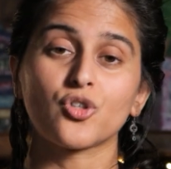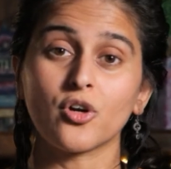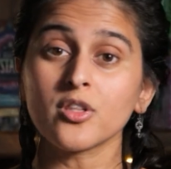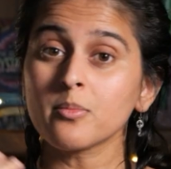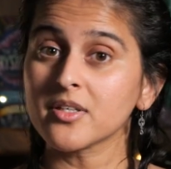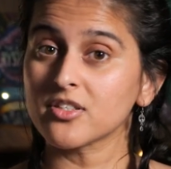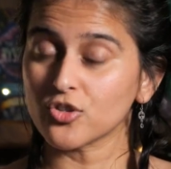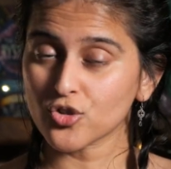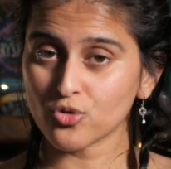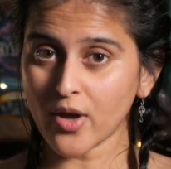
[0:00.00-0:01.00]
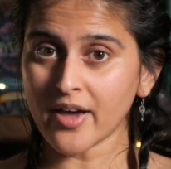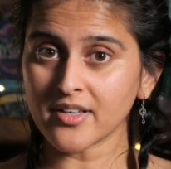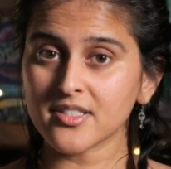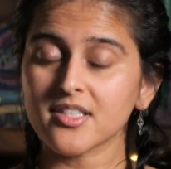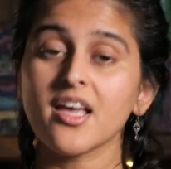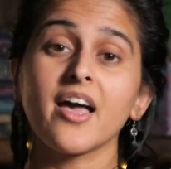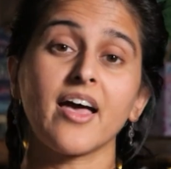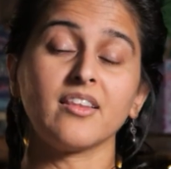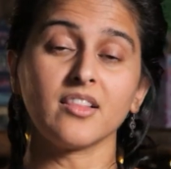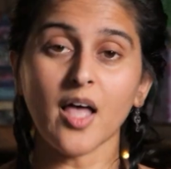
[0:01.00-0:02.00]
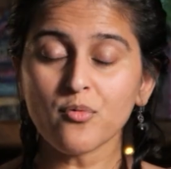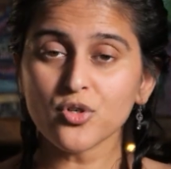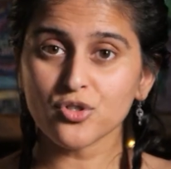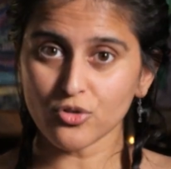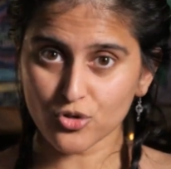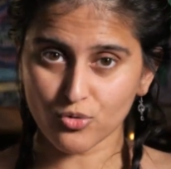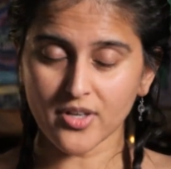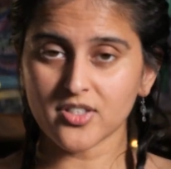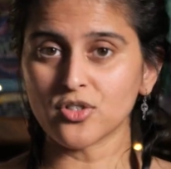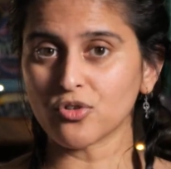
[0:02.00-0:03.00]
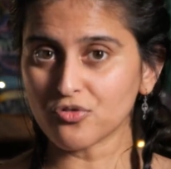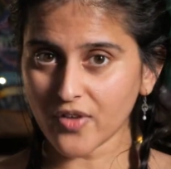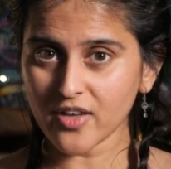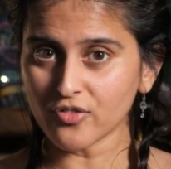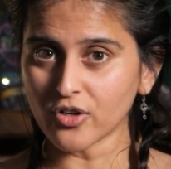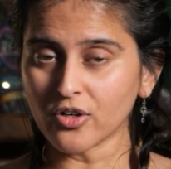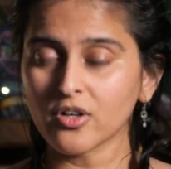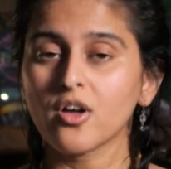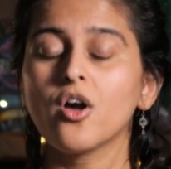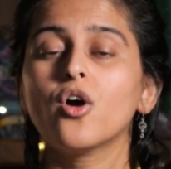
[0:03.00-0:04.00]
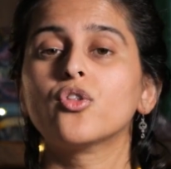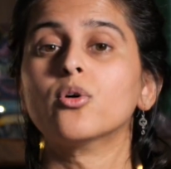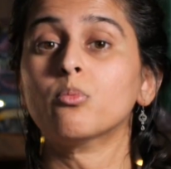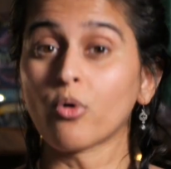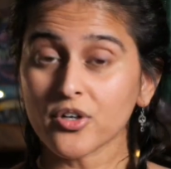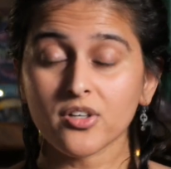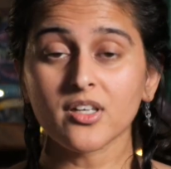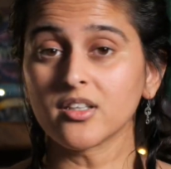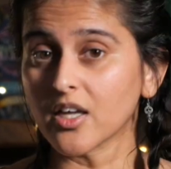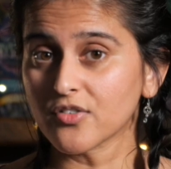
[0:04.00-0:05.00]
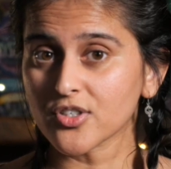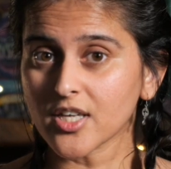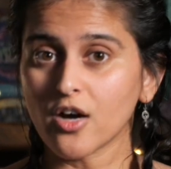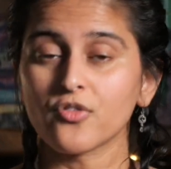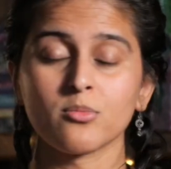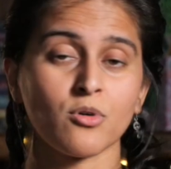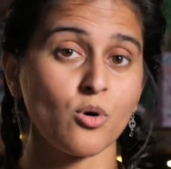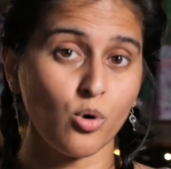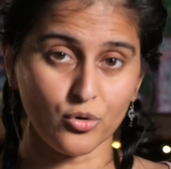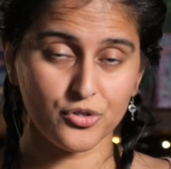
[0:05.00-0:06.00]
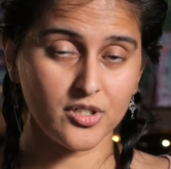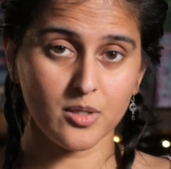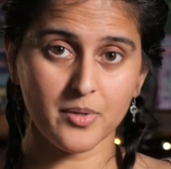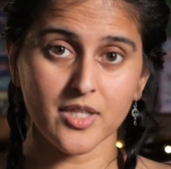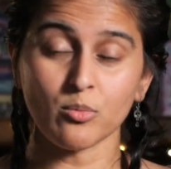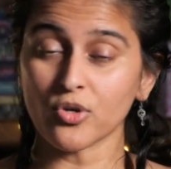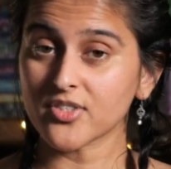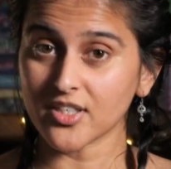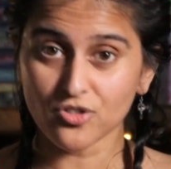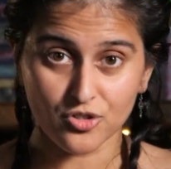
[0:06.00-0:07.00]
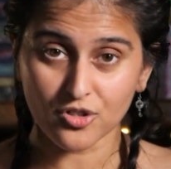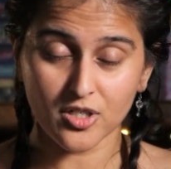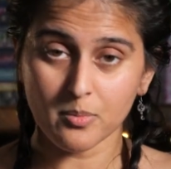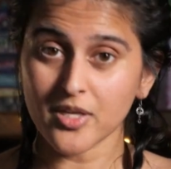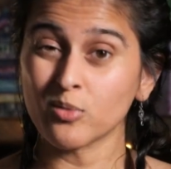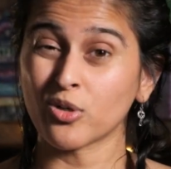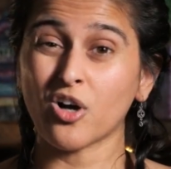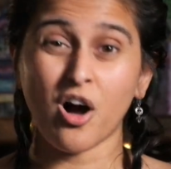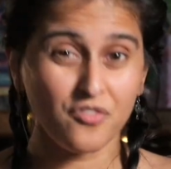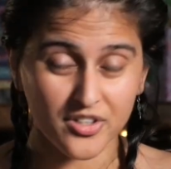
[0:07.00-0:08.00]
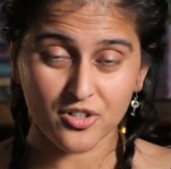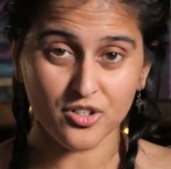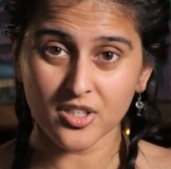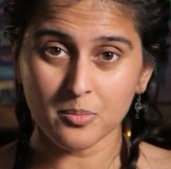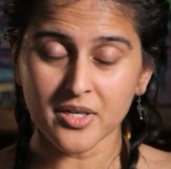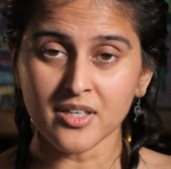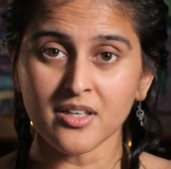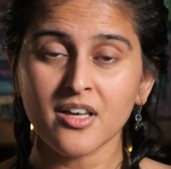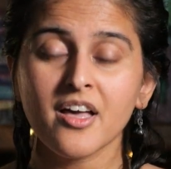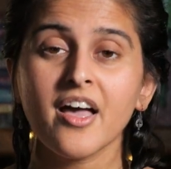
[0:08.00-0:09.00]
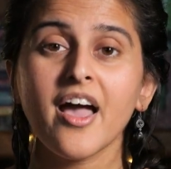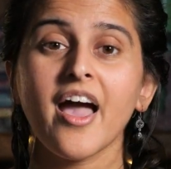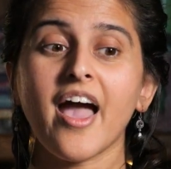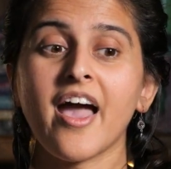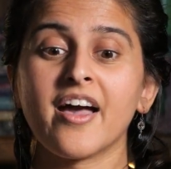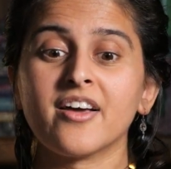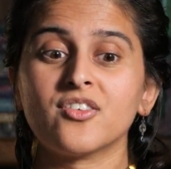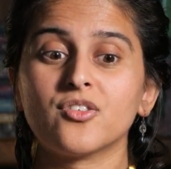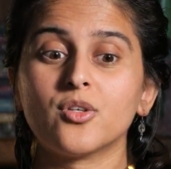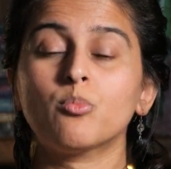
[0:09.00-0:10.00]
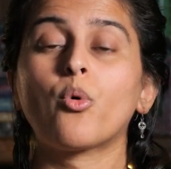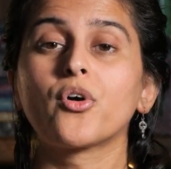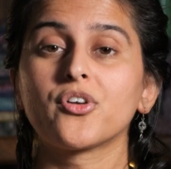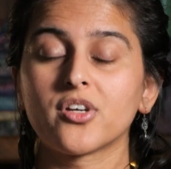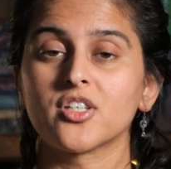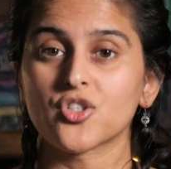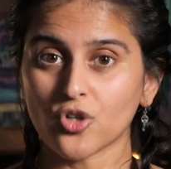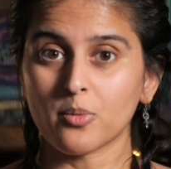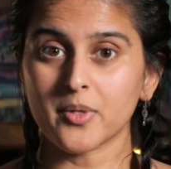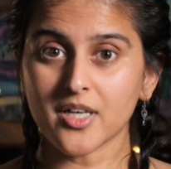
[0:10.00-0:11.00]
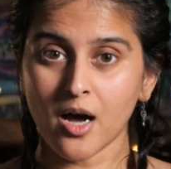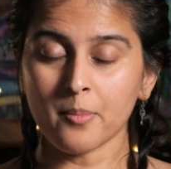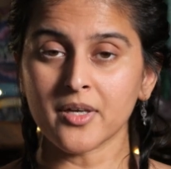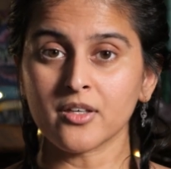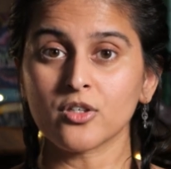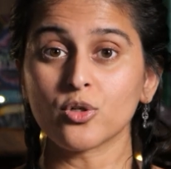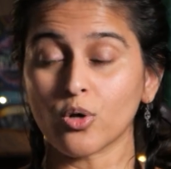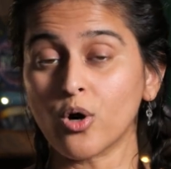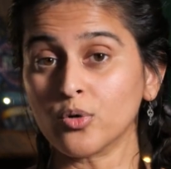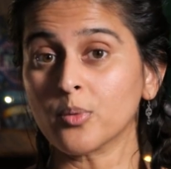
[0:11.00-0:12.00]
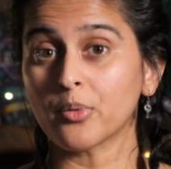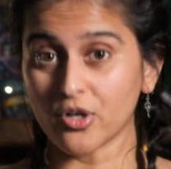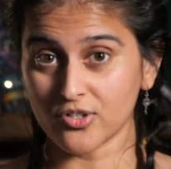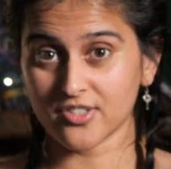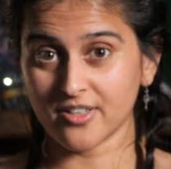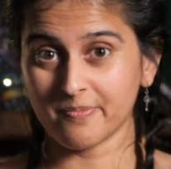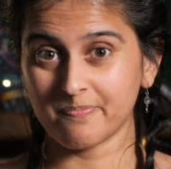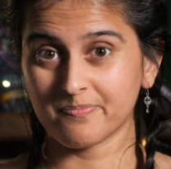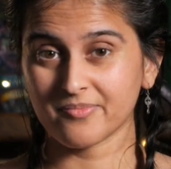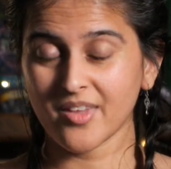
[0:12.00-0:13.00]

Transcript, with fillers: turn them into strengths, and leverage those strengths in your favor, the more you're going to love yourself, the more whole you're going to be, the more centered you're going to be, the more confident you're going to be. And the more you're going to start becoming your own person.